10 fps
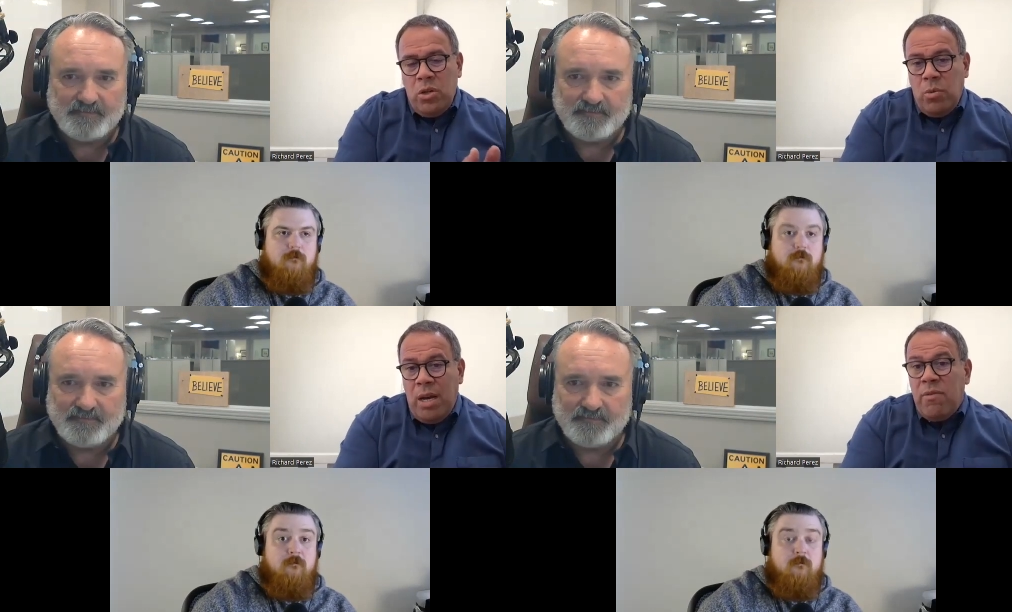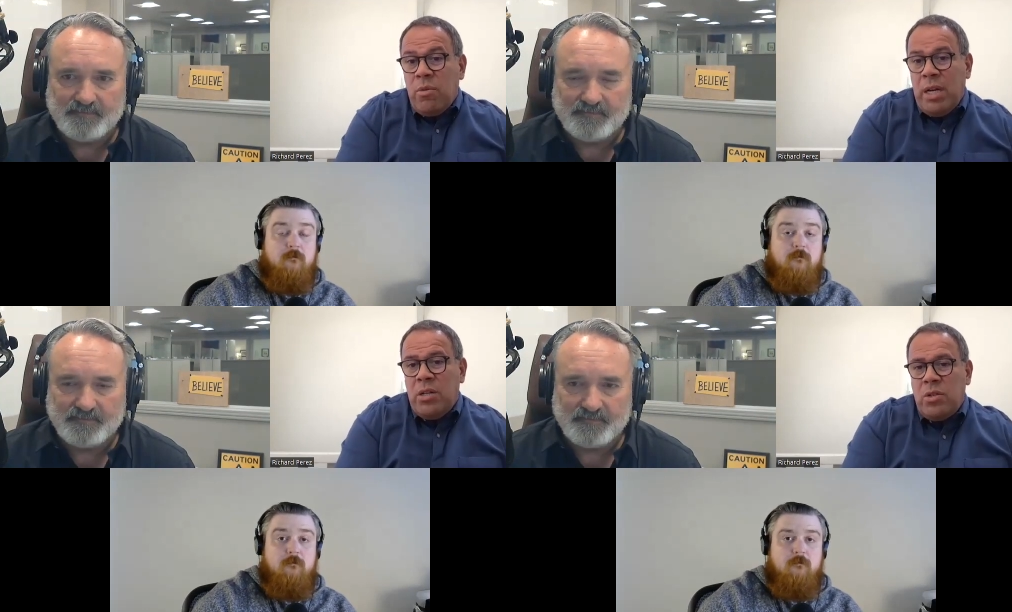Speaker 1: do we have the
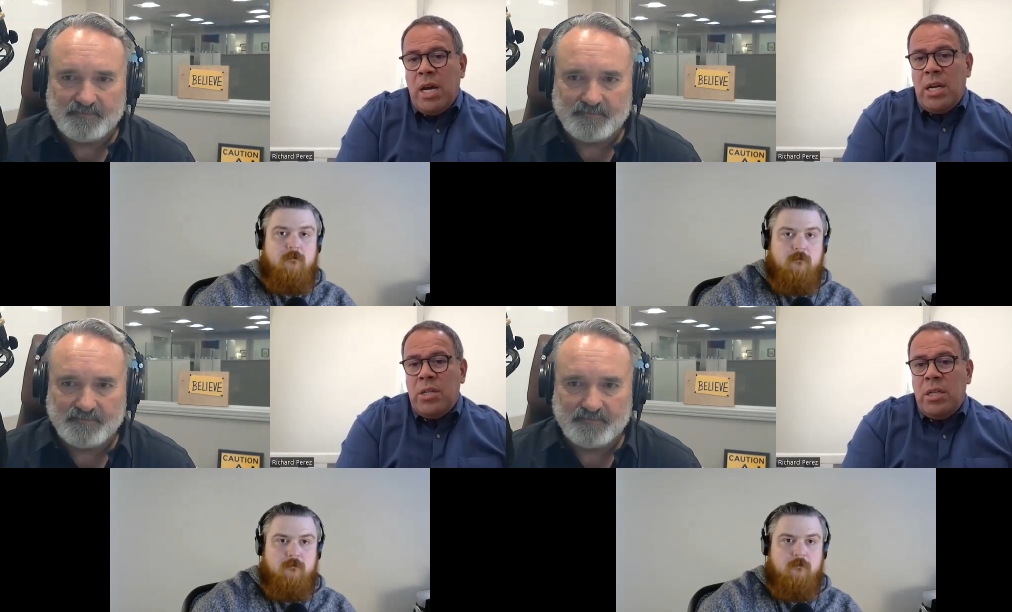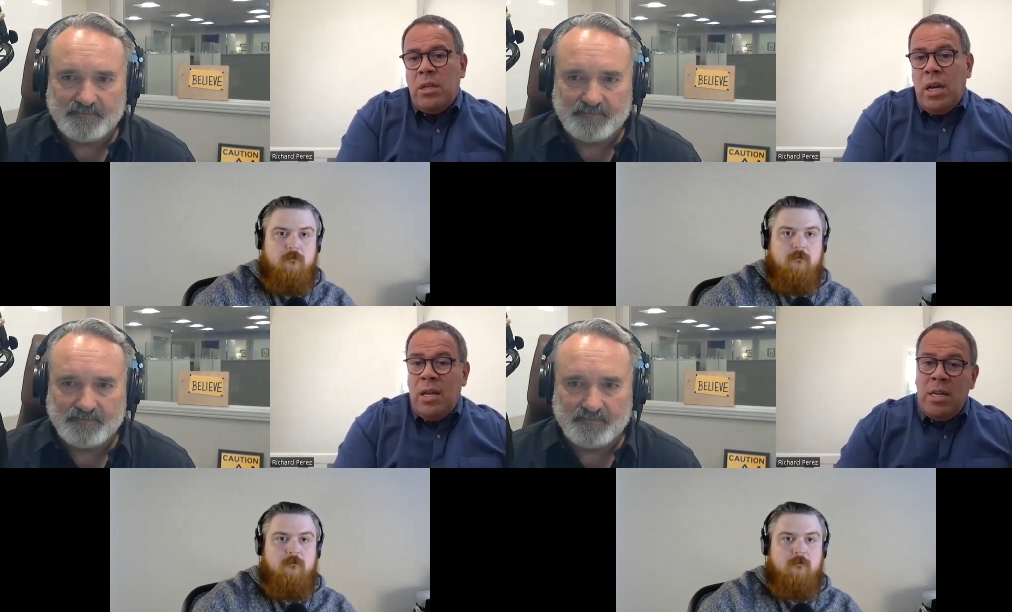right
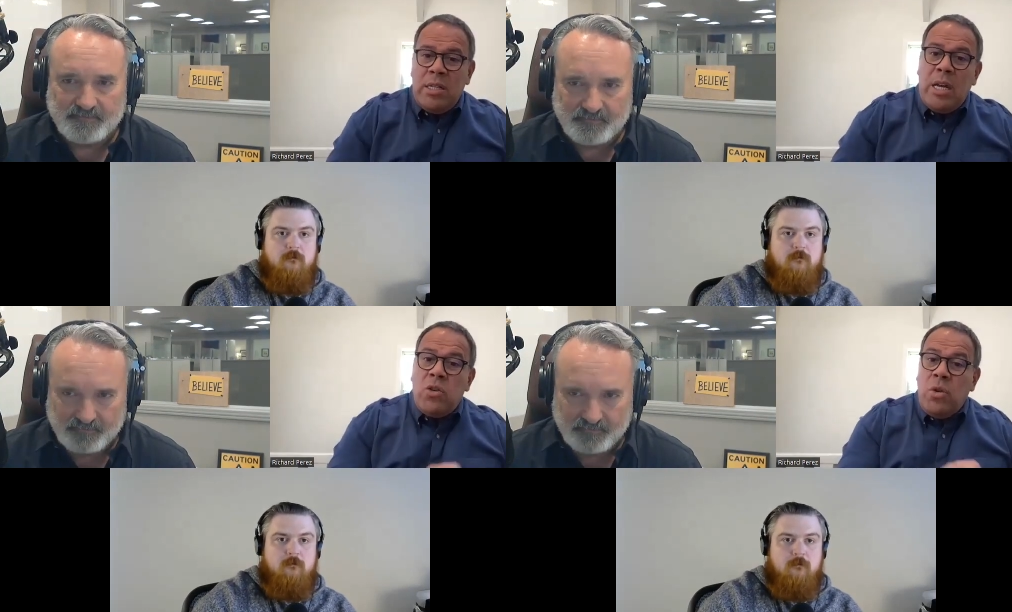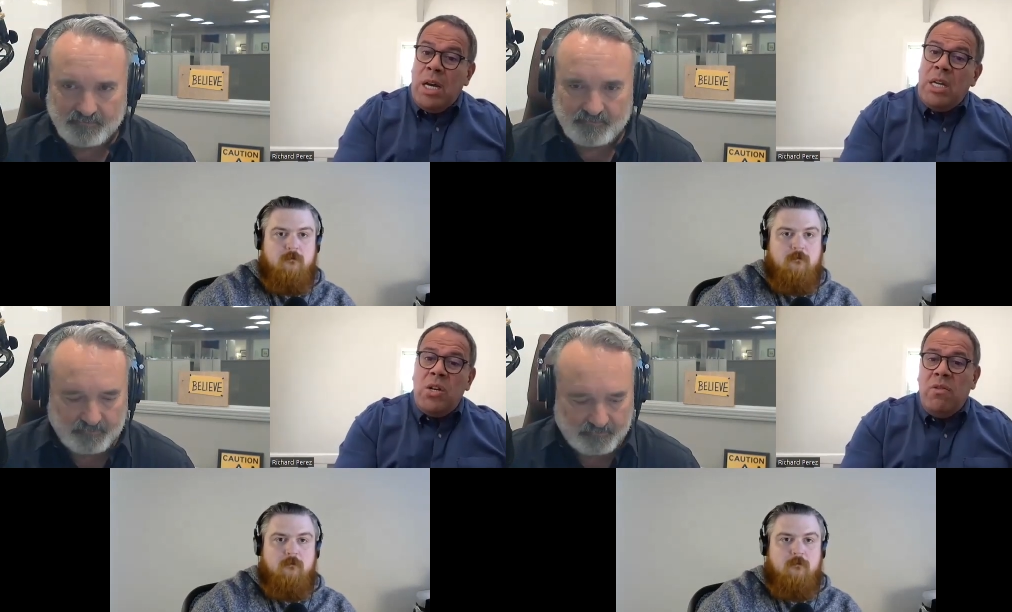strategy and is that mm-hmm.
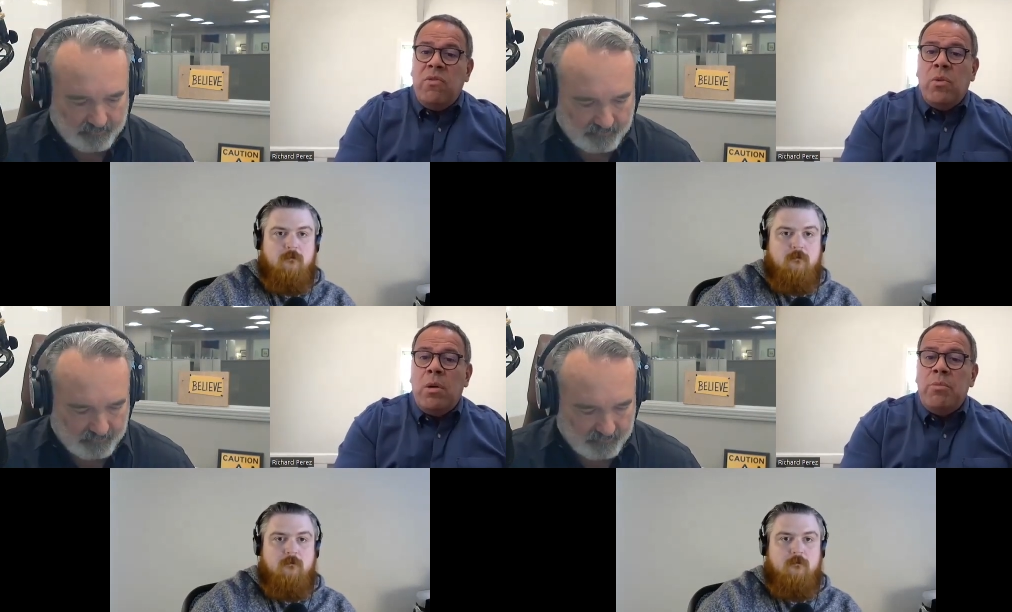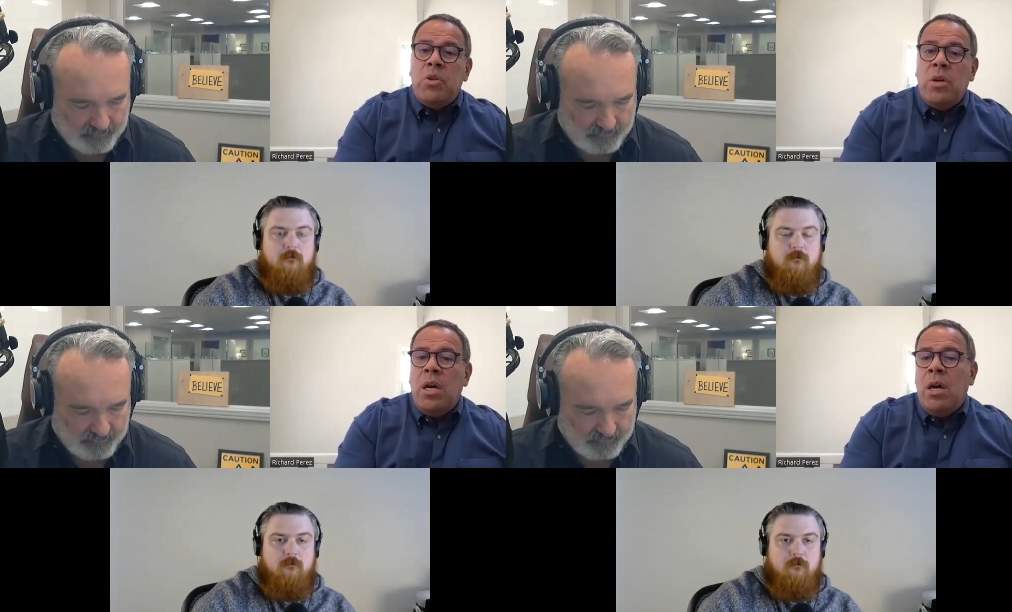strategy
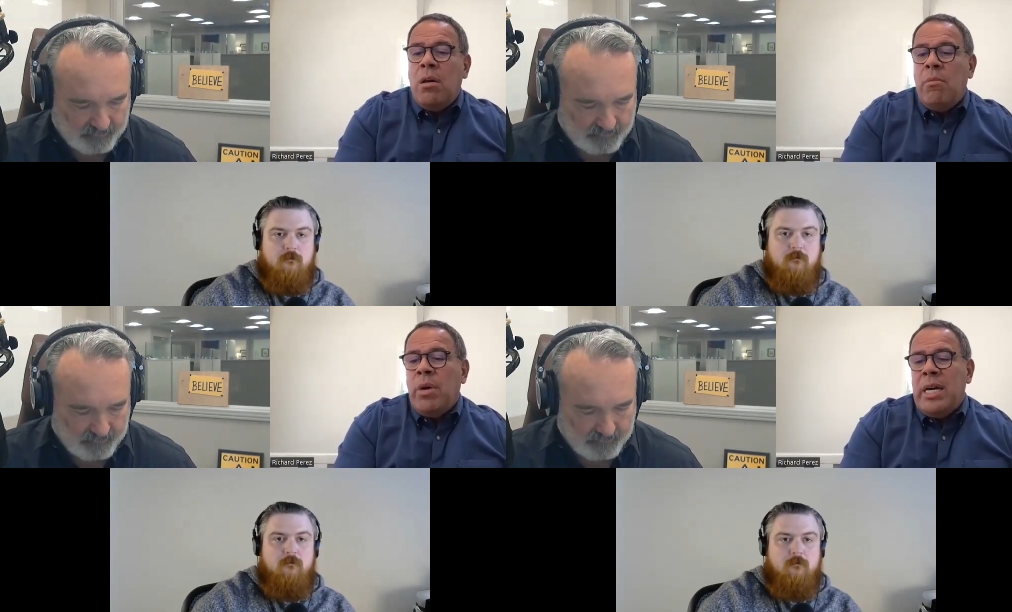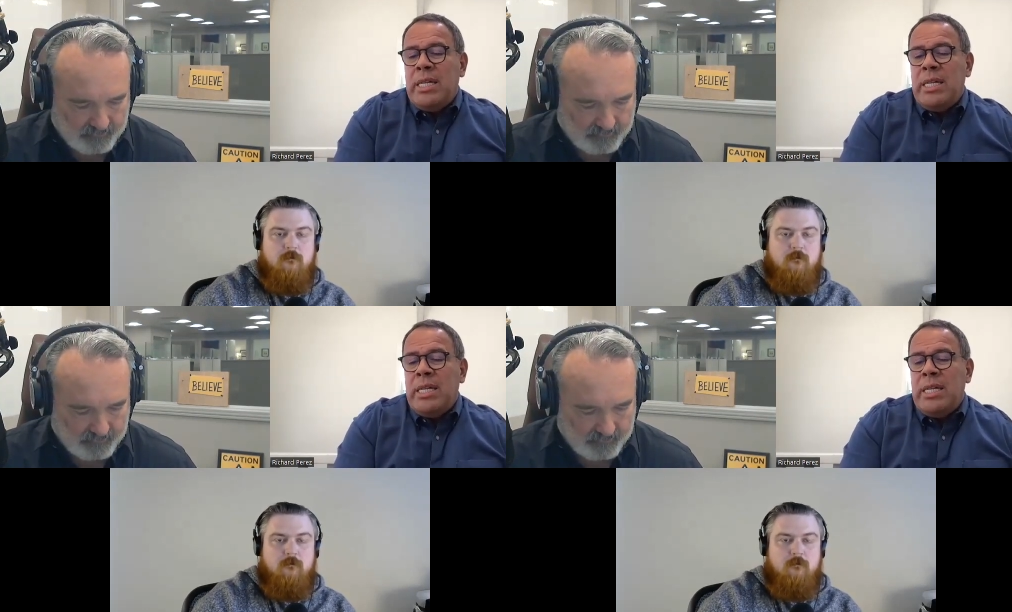informed uh, by